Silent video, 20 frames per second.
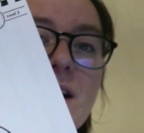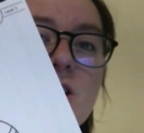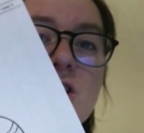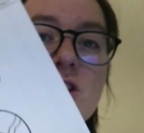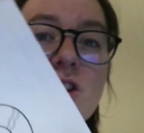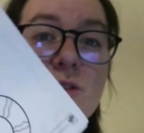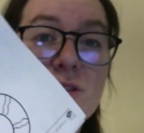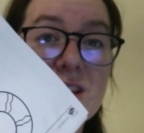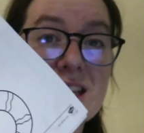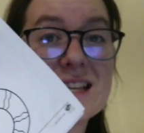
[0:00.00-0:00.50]

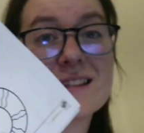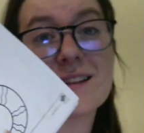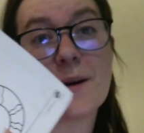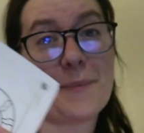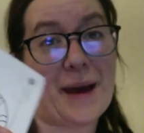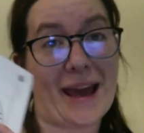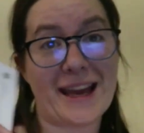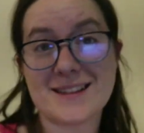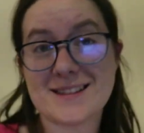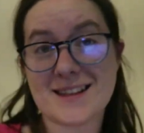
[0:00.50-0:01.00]
So these are
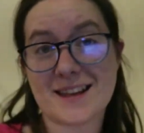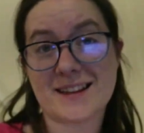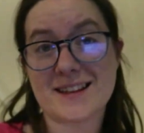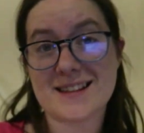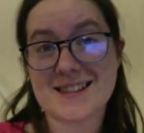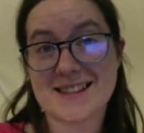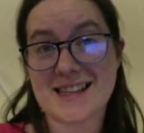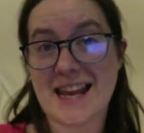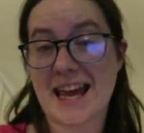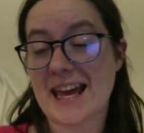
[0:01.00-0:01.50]
painting the
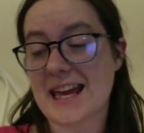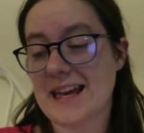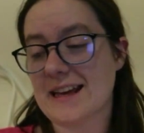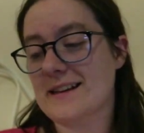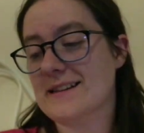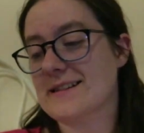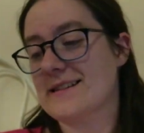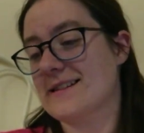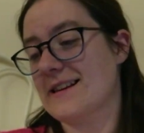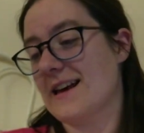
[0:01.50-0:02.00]

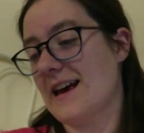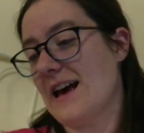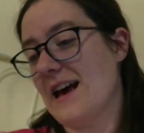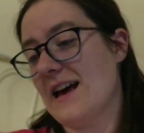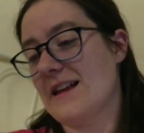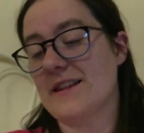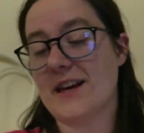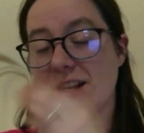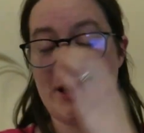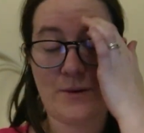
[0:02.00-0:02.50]
snakes.
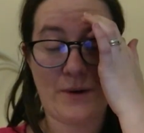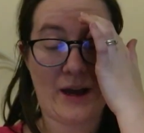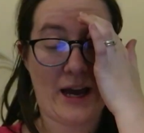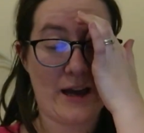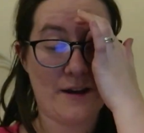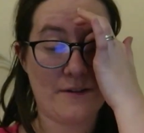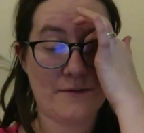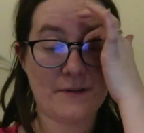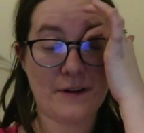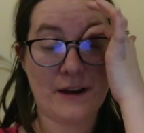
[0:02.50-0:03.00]
Then you
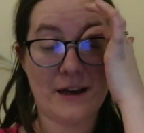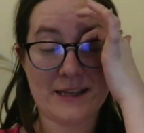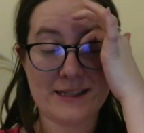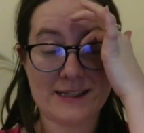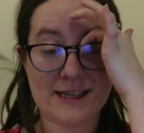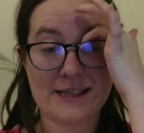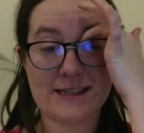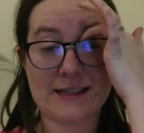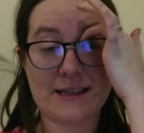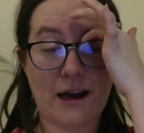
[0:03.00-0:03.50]
have, it
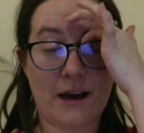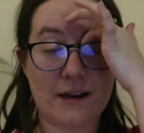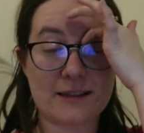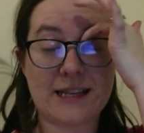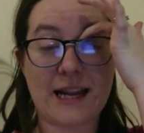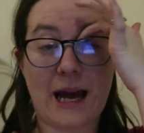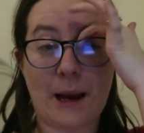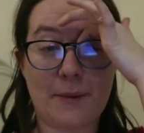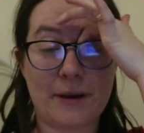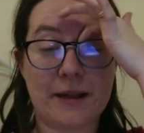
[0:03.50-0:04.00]
says cut
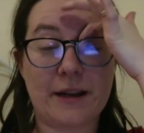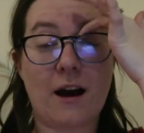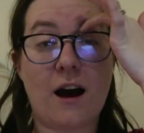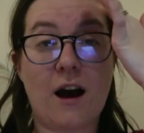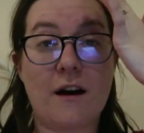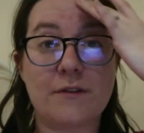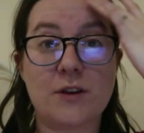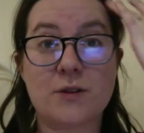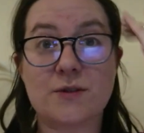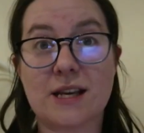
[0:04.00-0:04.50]
an apple in
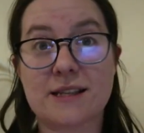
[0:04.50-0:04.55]
half, use it